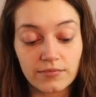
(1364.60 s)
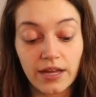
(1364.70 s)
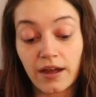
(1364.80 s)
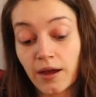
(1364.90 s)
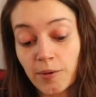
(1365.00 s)

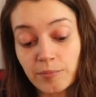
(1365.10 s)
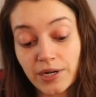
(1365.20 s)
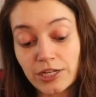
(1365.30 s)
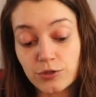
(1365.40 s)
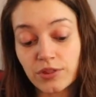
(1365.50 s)
Um, but
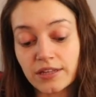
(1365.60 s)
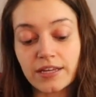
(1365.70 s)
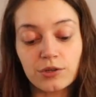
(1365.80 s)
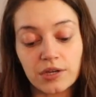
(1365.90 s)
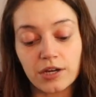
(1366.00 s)
I do think
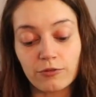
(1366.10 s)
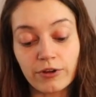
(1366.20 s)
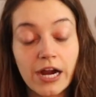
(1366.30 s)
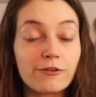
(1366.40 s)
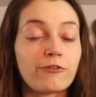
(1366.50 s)
that you can go
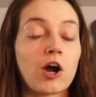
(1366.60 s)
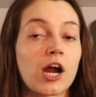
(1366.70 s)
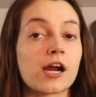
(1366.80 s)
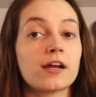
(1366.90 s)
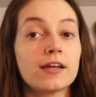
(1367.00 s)
very
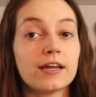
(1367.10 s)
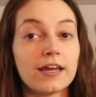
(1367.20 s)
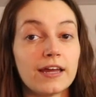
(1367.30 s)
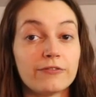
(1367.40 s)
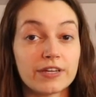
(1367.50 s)
far
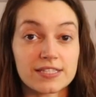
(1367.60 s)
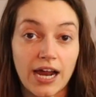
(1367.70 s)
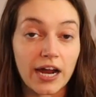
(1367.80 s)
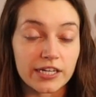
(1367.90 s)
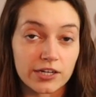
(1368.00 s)
if he's
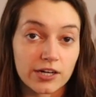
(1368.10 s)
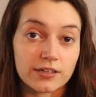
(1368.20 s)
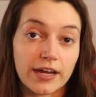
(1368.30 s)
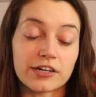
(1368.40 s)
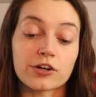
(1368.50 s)
not here
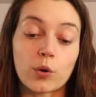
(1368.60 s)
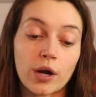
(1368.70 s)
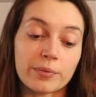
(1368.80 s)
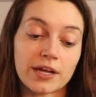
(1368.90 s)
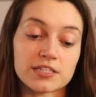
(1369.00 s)
and you're going
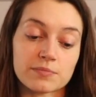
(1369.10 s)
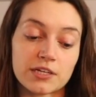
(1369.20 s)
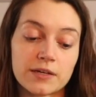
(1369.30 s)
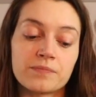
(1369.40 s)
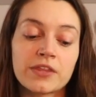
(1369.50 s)
up against
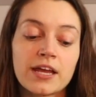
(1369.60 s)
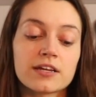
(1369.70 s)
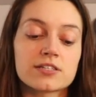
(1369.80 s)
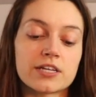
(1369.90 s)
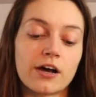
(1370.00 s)
me.
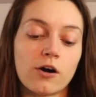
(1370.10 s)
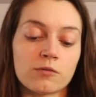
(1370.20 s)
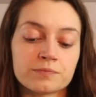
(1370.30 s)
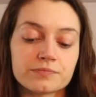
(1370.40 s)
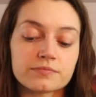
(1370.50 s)

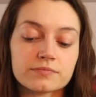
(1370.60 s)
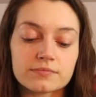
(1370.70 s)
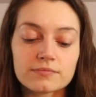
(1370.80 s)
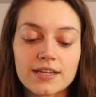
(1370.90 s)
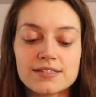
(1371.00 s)
So
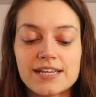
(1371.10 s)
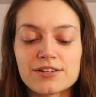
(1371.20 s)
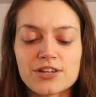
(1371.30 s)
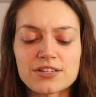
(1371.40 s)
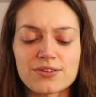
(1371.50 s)

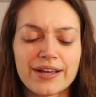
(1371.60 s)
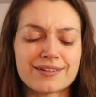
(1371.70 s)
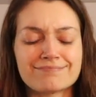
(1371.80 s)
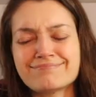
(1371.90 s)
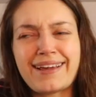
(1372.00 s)
Tina's also
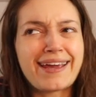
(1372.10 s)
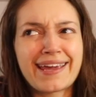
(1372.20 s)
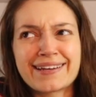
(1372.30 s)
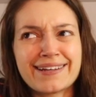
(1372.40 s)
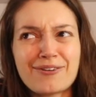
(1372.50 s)
like,
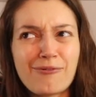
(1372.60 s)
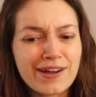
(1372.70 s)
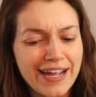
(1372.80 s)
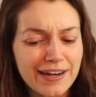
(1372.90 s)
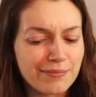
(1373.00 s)
and
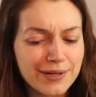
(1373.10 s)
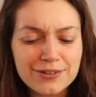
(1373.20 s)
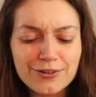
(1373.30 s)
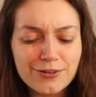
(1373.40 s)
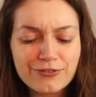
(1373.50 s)
what kind of
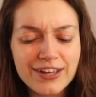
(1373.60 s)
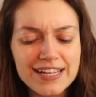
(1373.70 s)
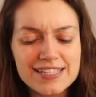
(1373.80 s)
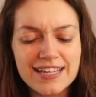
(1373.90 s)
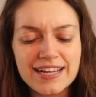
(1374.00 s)
move
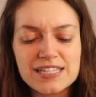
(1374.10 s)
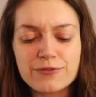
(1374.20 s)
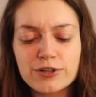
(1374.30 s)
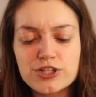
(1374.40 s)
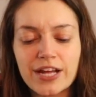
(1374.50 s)
is this
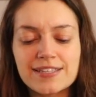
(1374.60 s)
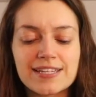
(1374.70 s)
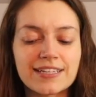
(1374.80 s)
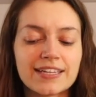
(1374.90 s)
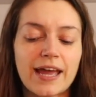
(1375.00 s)
for
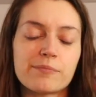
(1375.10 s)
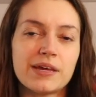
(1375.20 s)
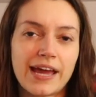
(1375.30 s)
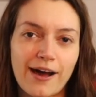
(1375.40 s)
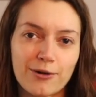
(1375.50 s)
Jedson to get
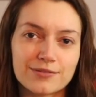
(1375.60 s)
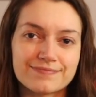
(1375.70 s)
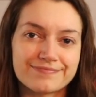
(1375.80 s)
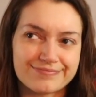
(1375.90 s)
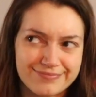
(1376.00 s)
me out?
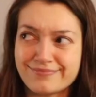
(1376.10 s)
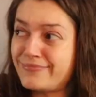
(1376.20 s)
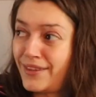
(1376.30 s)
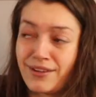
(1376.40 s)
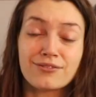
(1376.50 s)

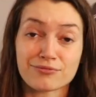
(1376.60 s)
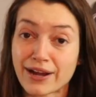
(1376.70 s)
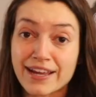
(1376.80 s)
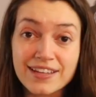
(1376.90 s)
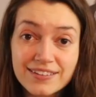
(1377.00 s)

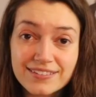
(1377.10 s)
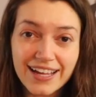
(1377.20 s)
Right?